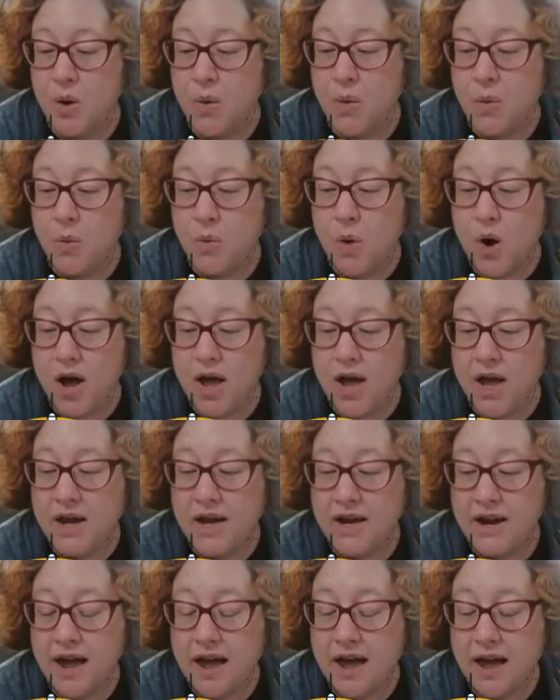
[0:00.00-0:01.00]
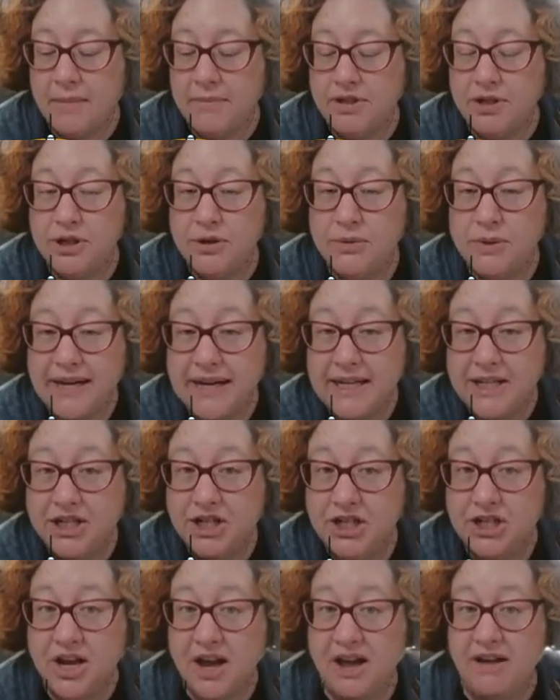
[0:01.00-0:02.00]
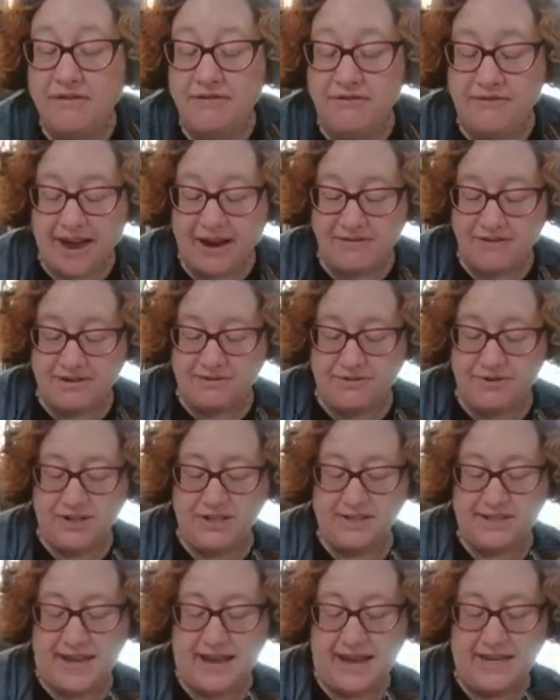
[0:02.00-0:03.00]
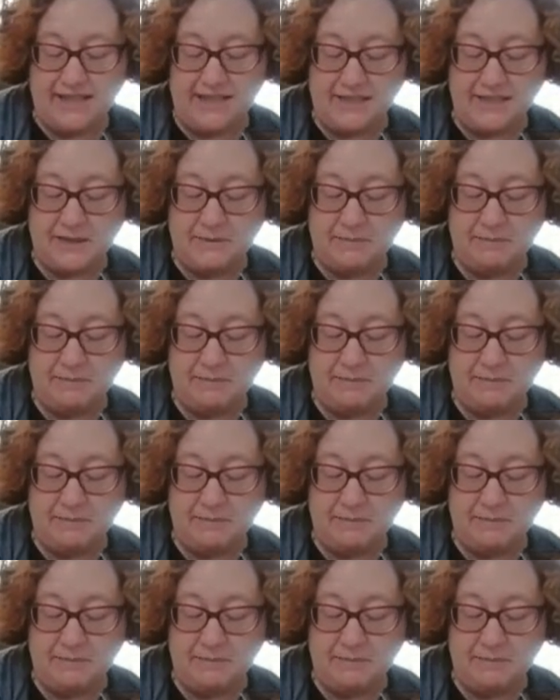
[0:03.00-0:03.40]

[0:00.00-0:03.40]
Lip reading: two each of 5 different designs.